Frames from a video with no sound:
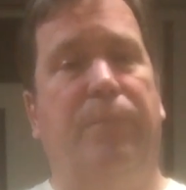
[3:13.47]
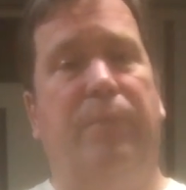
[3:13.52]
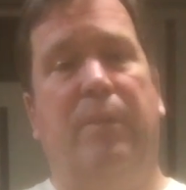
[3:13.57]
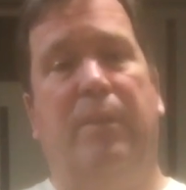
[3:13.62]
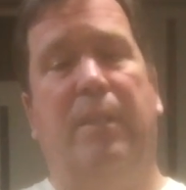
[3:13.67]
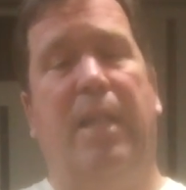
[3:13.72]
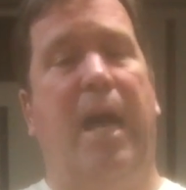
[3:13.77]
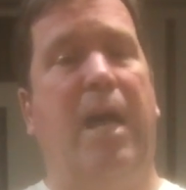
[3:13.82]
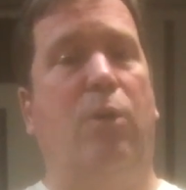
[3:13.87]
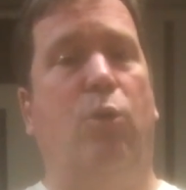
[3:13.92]

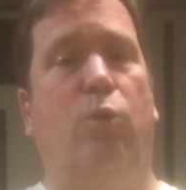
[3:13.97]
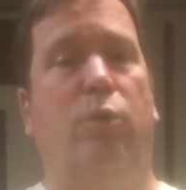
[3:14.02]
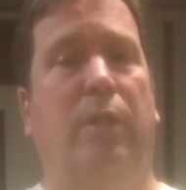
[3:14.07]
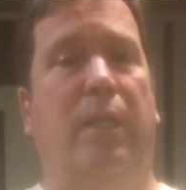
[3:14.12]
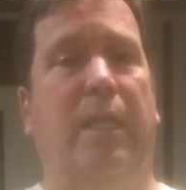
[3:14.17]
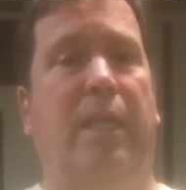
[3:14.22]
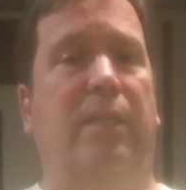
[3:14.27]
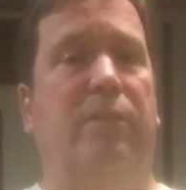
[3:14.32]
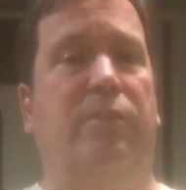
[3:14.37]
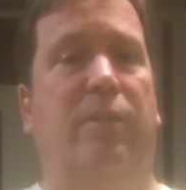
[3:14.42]
Not
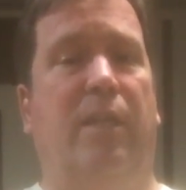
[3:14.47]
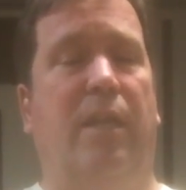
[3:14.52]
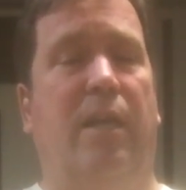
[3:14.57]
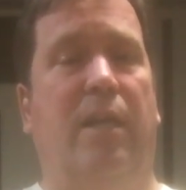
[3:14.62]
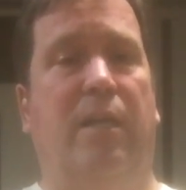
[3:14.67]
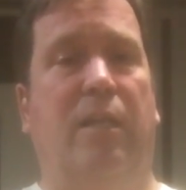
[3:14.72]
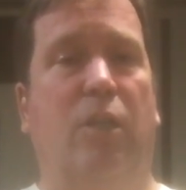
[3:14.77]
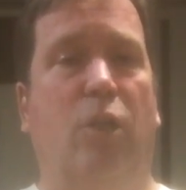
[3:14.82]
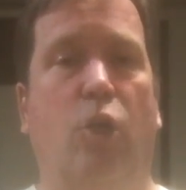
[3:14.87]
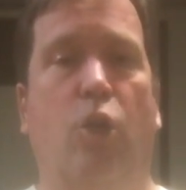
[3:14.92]
only is it a
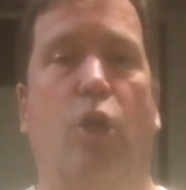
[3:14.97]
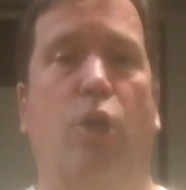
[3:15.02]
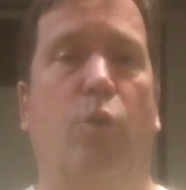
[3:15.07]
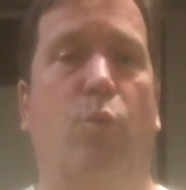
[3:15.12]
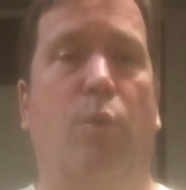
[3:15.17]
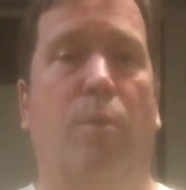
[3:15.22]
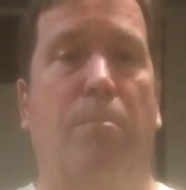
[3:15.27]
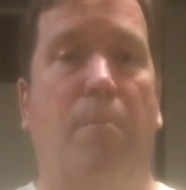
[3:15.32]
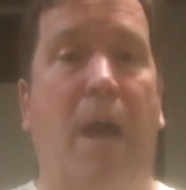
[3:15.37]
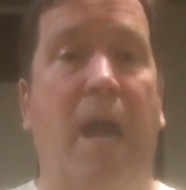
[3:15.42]
good
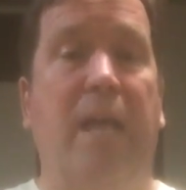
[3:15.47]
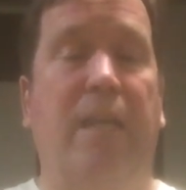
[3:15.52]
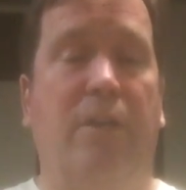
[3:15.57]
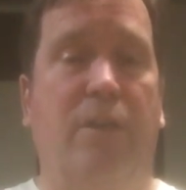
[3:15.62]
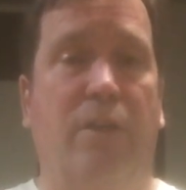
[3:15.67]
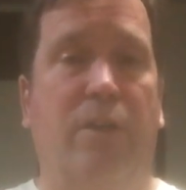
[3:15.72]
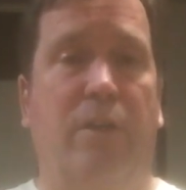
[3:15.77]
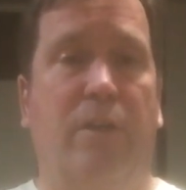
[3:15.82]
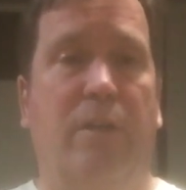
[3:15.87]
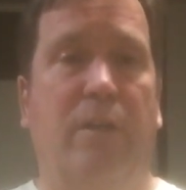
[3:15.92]

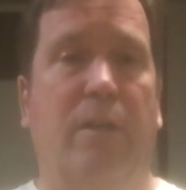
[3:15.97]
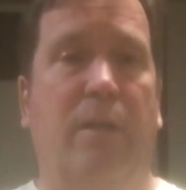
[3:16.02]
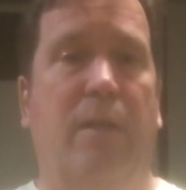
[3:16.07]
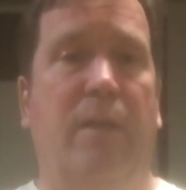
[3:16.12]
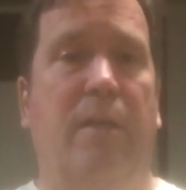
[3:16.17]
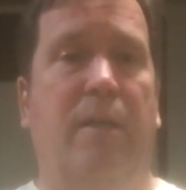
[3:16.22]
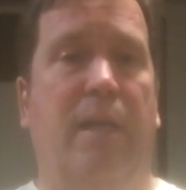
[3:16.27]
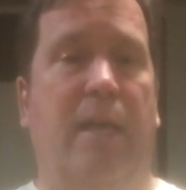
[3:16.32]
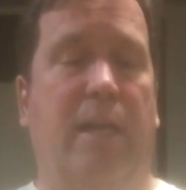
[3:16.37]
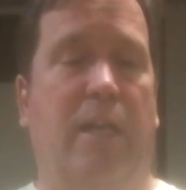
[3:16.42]
reminder
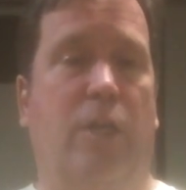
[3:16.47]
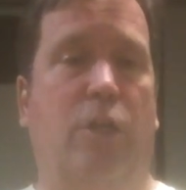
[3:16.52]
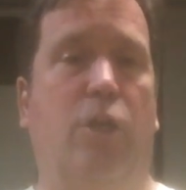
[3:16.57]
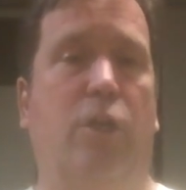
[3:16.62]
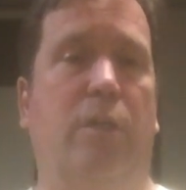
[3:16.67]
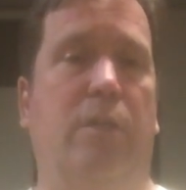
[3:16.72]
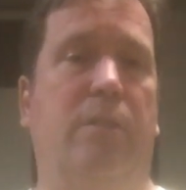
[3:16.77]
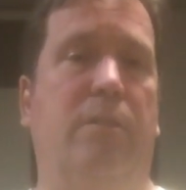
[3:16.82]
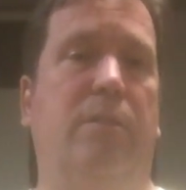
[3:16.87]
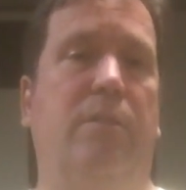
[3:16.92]
and a
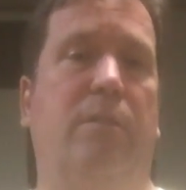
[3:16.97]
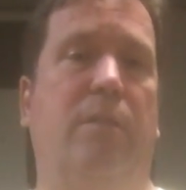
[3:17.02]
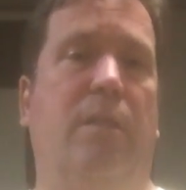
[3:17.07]
good,